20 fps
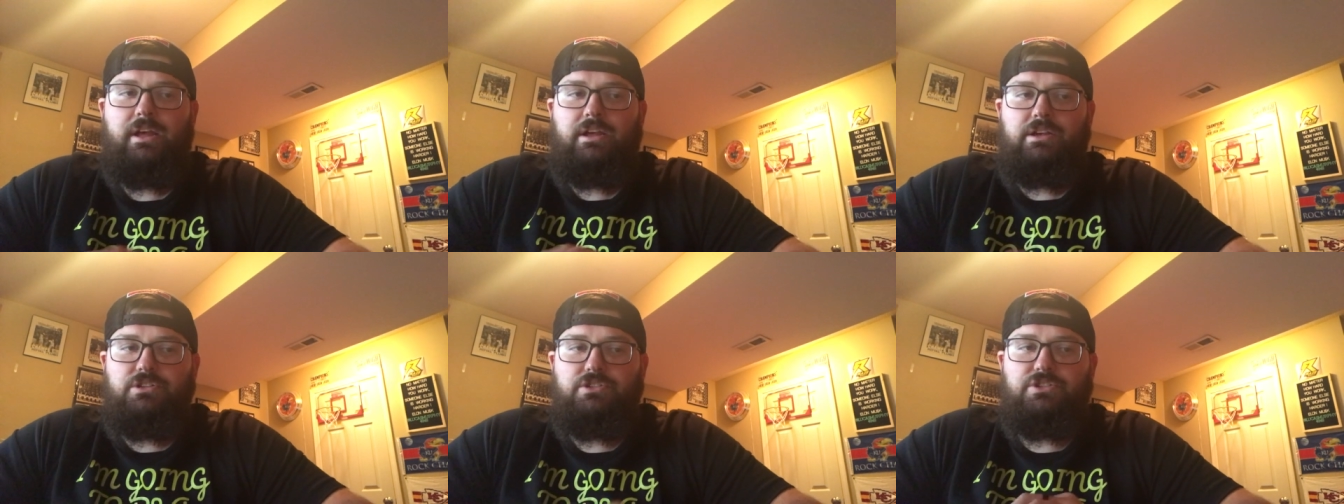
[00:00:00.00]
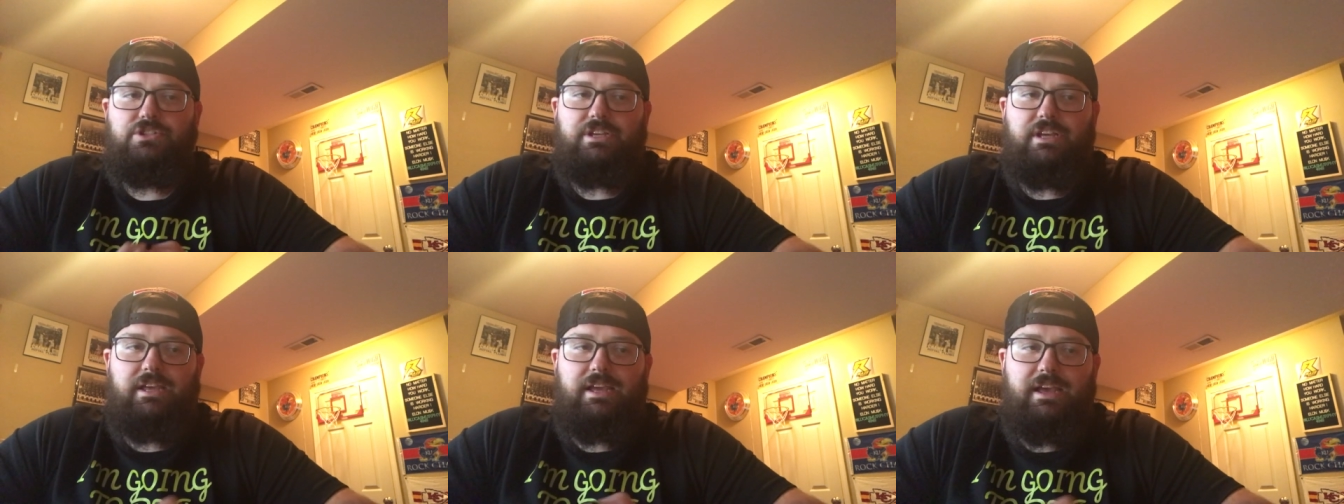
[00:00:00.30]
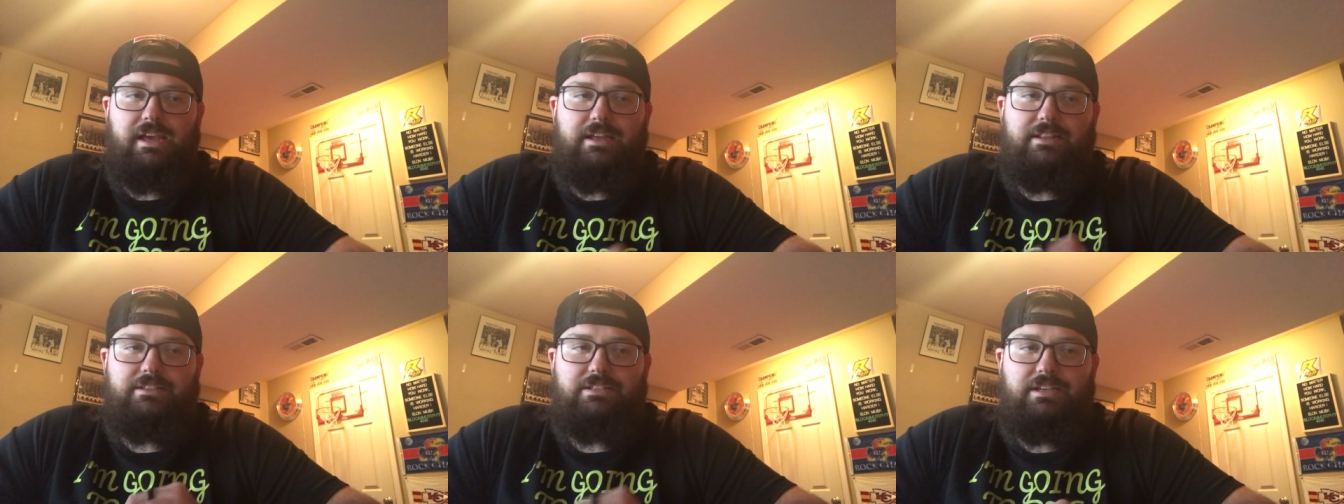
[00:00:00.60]

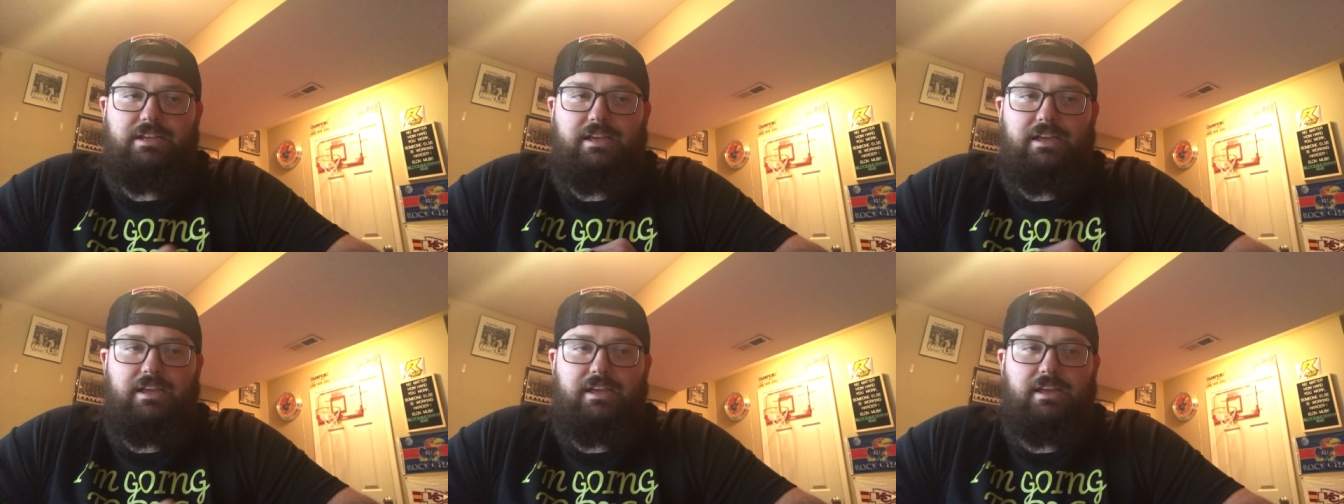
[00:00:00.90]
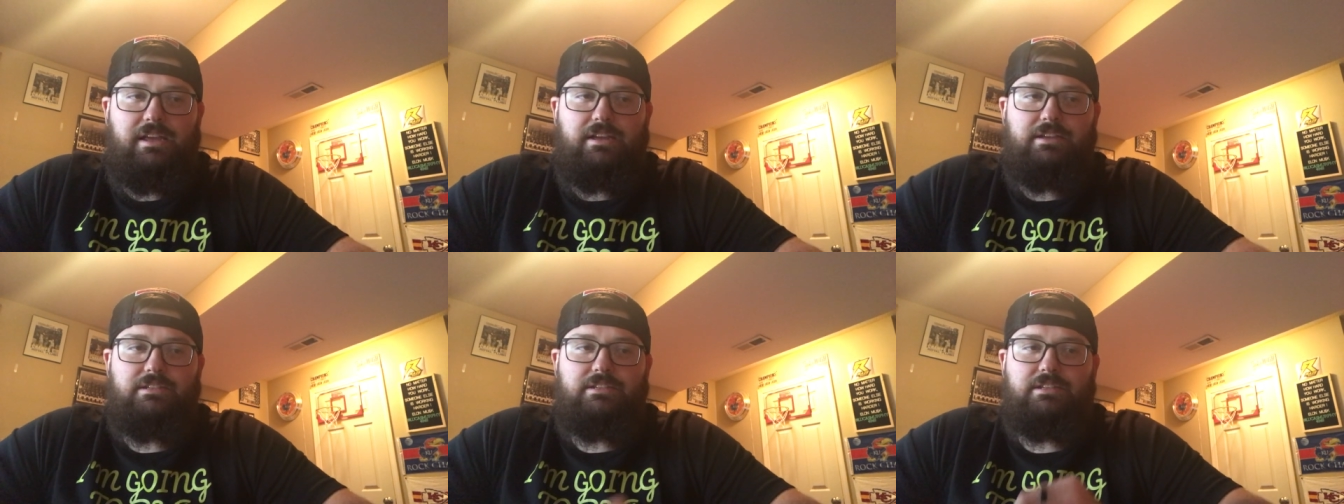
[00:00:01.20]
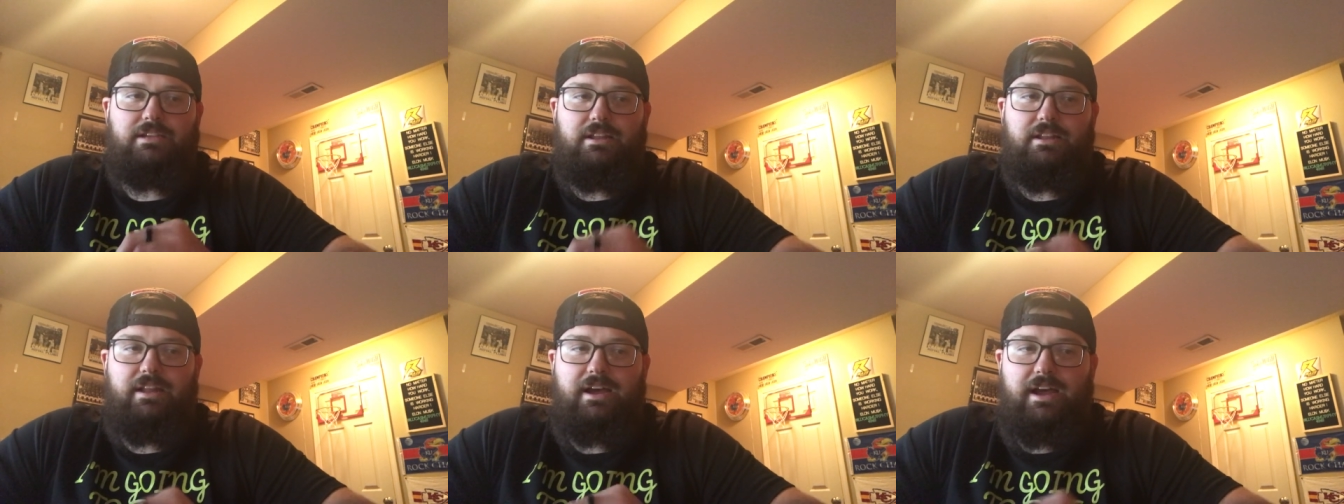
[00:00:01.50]
ZNTE,
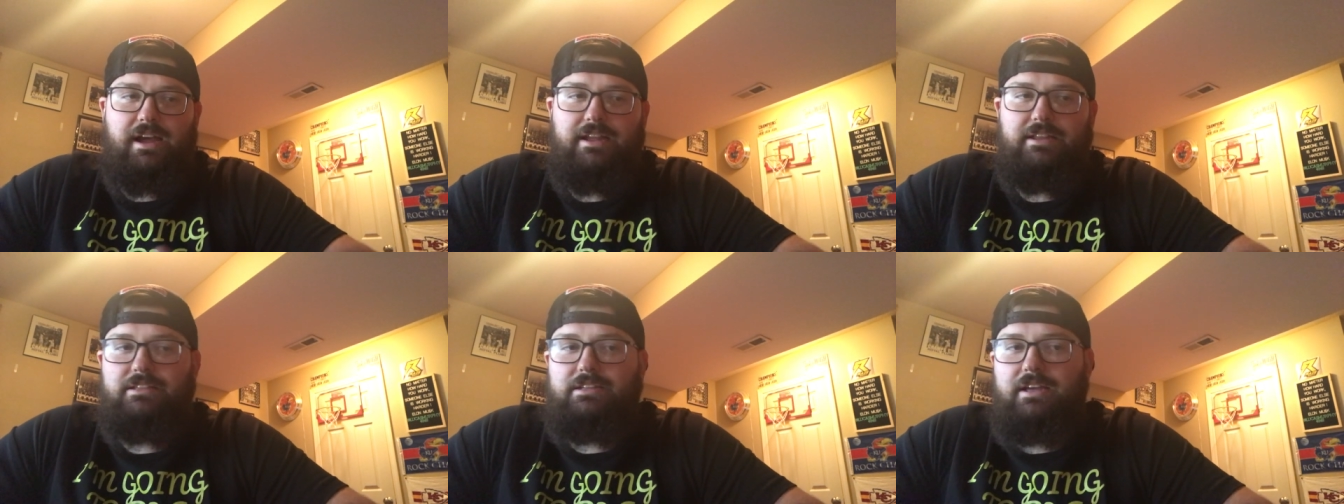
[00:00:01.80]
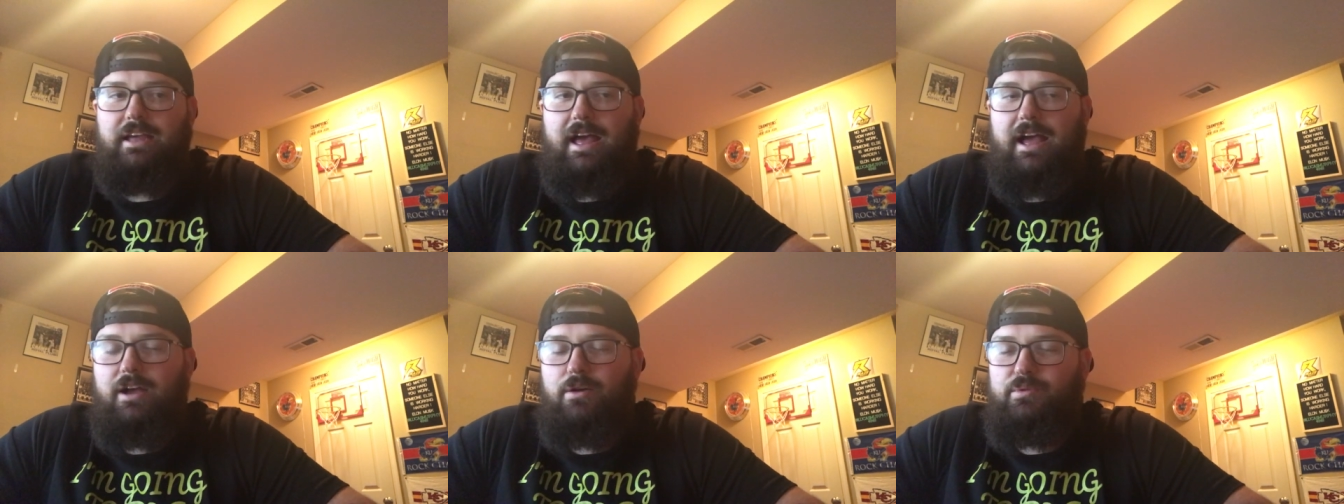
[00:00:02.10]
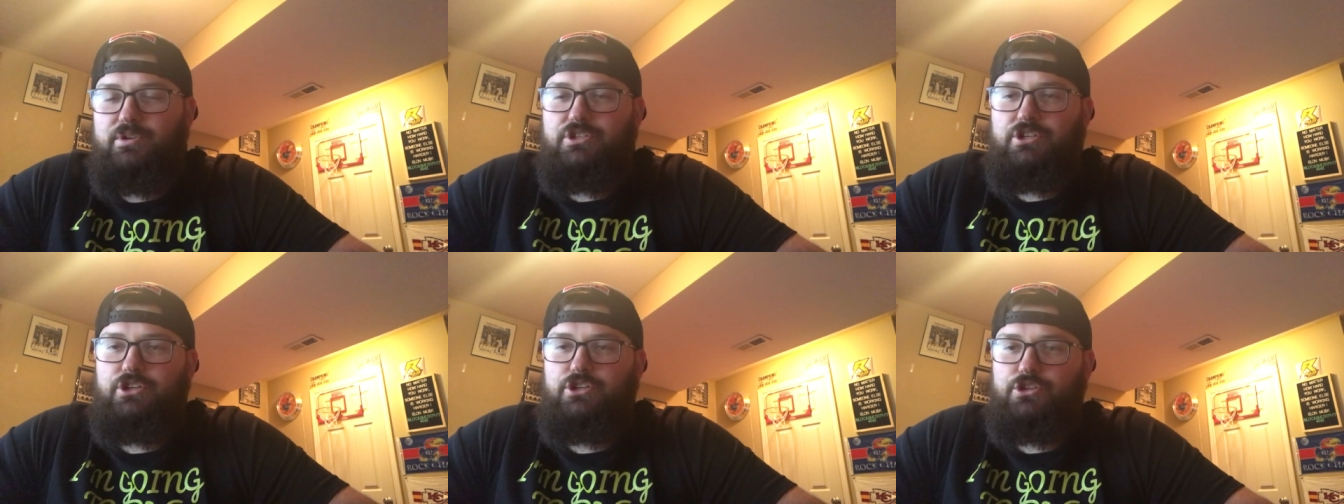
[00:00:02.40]
Zanite
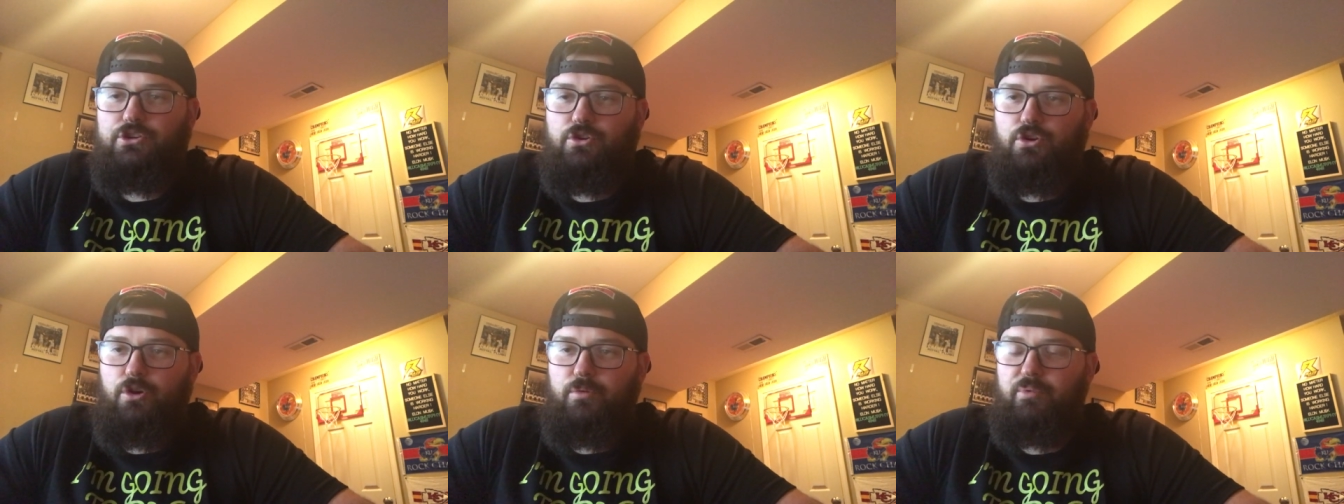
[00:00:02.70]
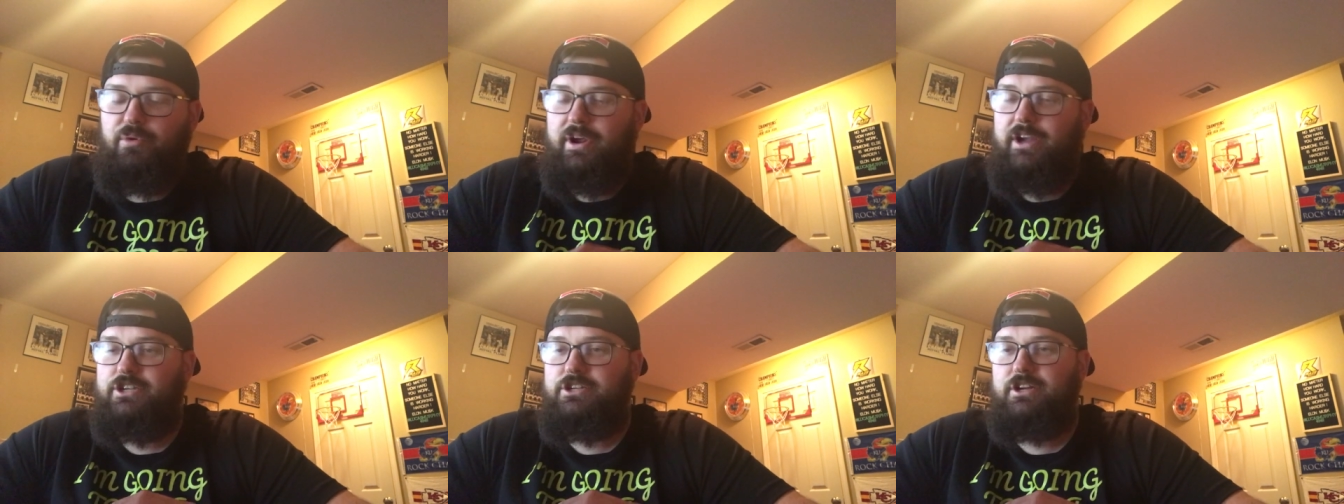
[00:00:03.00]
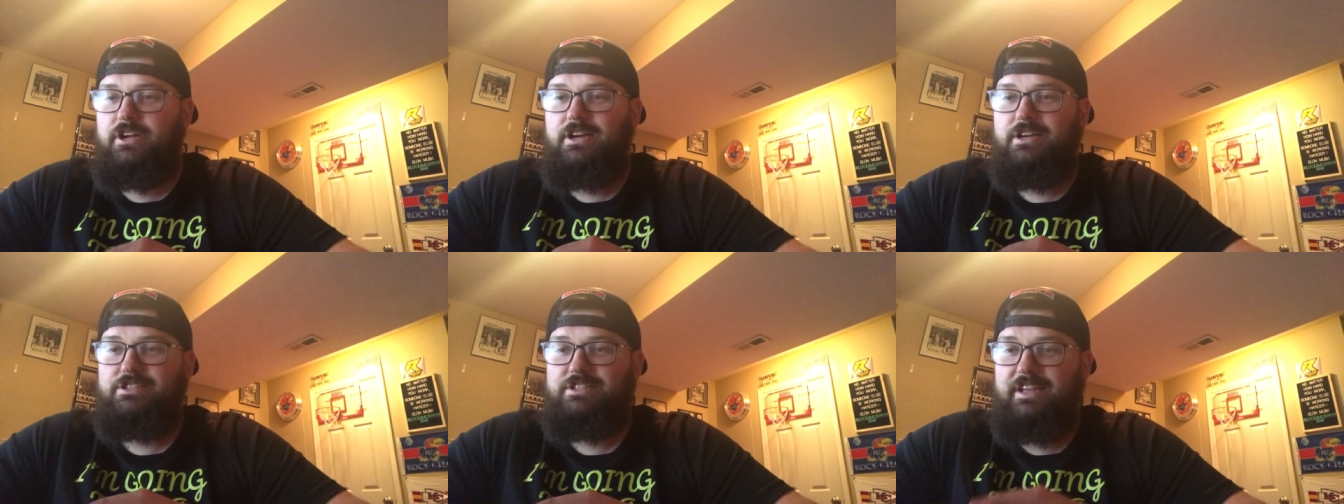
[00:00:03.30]
Acquisition Corporation,
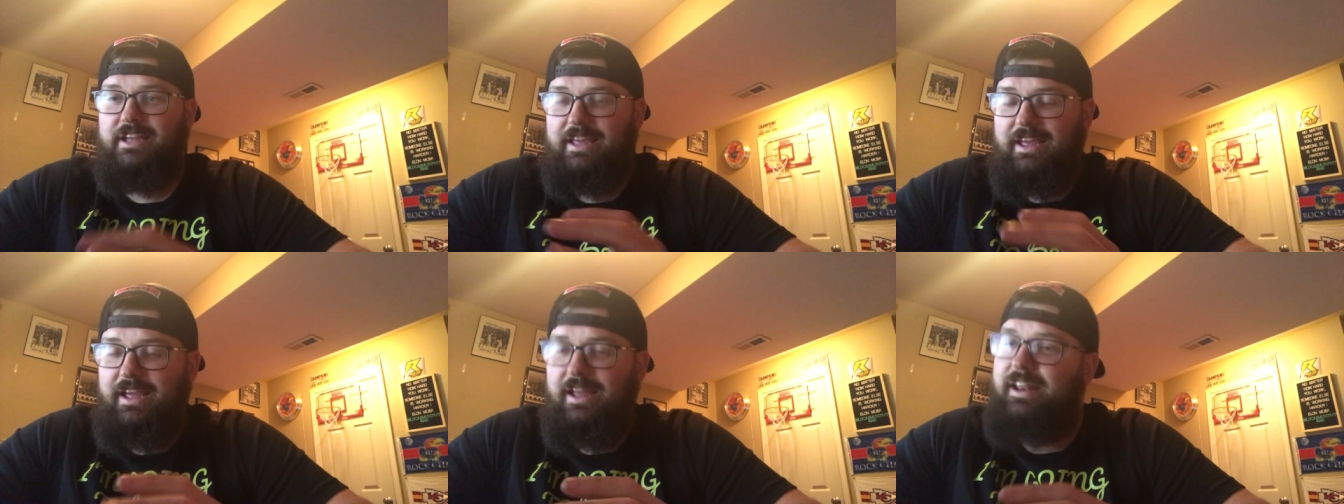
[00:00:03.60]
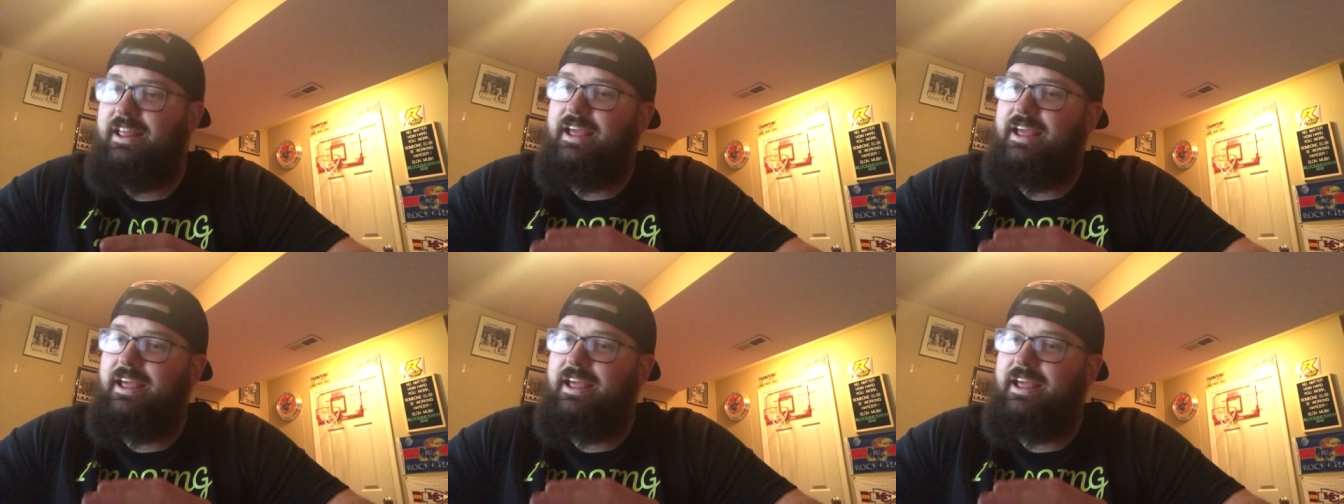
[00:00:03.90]
because, again,